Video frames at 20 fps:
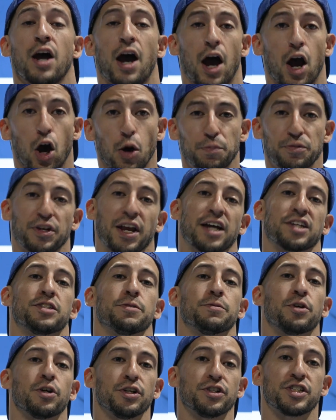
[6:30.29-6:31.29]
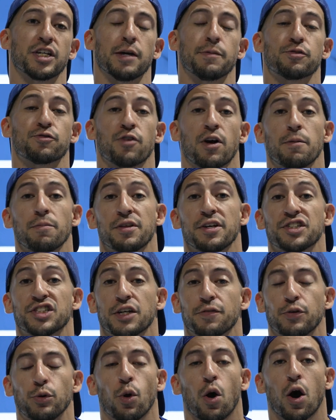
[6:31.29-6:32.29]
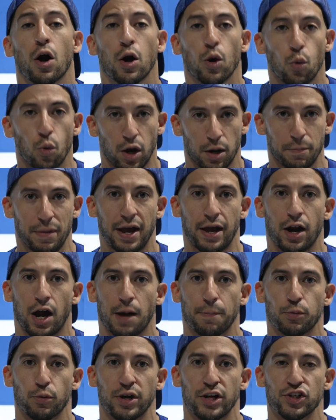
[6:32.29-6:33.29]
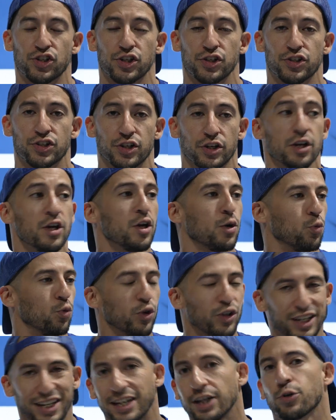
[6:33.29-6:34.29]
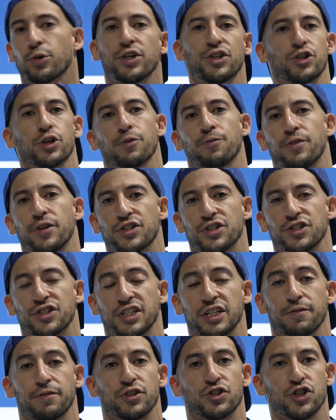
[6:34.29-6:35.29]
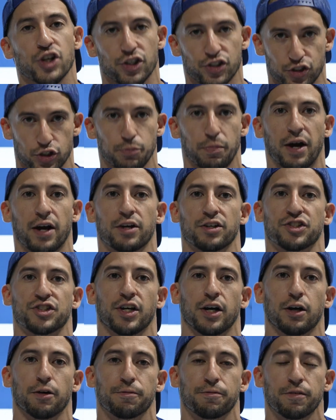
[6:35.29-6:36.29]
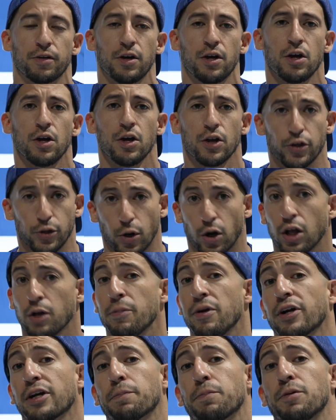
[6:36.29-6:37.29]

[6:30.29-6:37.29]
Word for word: I hope you got some good tips from this if you are a one-man operation to really increase your efficiency if it's just you by yourself. You know, All American